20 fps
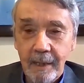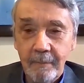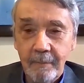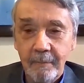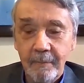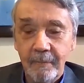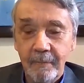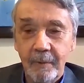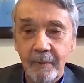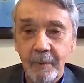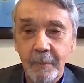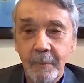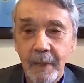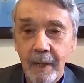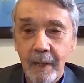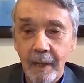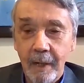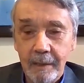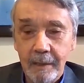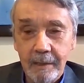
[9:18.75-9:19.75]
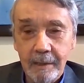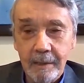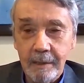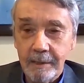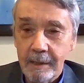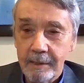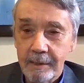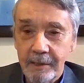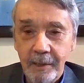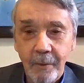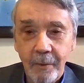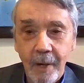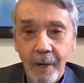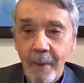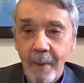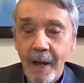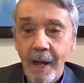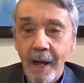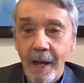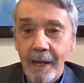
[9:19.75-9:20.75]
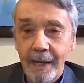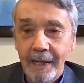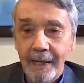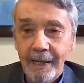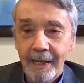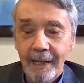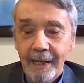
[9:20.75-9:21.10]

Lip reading: I'm from America. And she said, so am I.